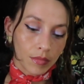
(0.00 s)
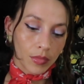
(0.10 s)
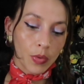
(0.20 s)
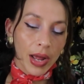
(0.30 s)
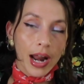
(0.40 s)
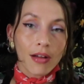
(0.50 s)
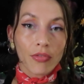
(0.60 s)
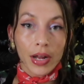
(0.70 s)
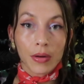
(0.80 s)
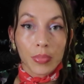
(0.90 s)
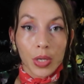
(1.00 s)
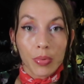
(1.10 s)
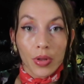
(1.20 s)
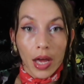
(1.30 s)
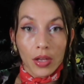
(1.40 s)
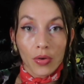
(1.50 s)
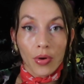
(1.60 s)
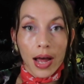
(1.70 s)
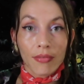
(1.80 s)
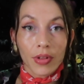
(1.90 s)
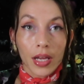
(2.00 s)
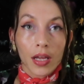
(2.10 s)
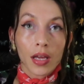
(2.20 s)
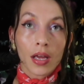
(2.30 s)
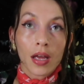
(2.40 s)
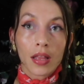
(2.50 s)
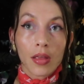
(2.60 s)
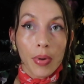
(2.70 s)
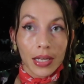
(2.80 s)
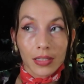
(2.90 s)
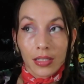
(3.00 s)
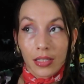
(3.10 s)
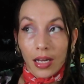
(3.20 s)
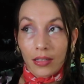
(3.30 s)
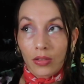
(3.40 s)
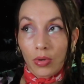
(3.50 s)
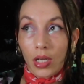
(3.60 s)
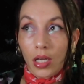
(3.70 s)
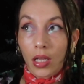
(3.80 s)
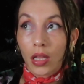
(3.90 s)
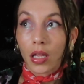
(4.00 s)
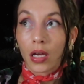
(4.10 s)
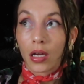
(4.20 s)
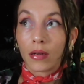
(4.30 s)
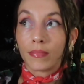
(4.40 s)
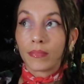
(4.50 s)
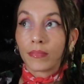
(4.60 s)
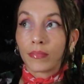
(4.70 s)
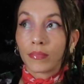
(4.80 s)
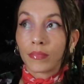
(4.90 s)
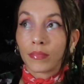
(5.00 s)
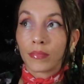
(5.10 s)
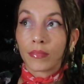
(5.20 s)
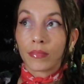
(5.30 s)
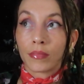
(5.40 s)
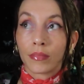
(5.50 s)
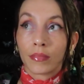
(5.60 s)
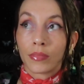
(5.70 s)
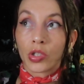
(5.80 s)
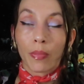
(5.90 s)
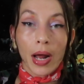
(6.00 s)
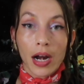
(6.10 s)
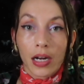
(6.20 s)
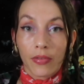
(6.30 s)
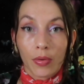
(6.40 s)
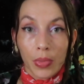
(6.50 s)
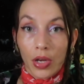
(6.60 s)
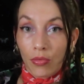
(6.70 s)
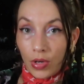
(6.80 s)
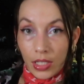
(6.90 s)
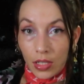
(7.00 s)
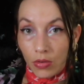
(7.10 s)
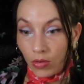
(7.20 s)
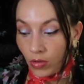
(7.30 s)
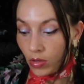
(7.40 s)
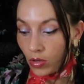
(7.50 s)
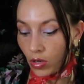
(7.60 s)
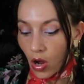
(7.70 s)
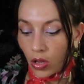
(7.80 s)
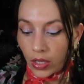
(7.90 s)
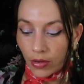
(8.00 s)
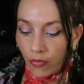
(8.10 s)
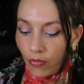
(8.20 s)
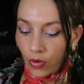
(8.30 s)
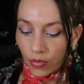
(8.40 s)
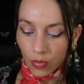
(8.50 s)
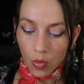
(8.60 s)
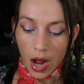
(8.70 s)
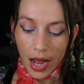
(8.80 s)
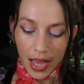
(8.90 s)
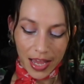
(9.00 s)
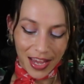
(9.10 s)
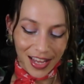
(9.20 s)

You might have random people that you have, like, the best sex with. Um, there might not even be a reason or calling for why.